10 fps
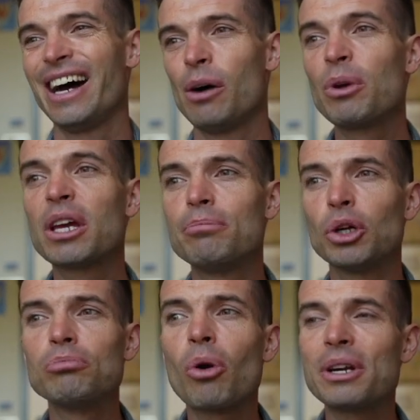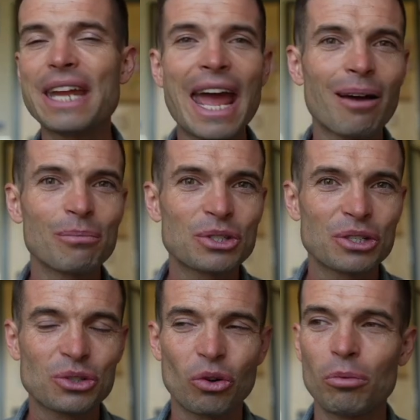We could build more dams to
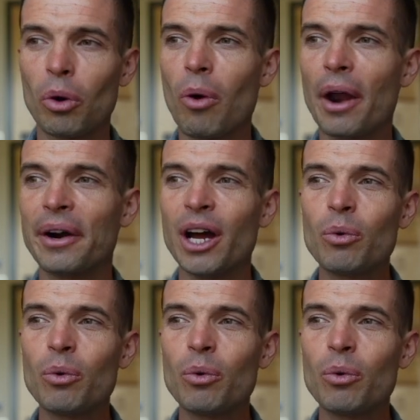store more water.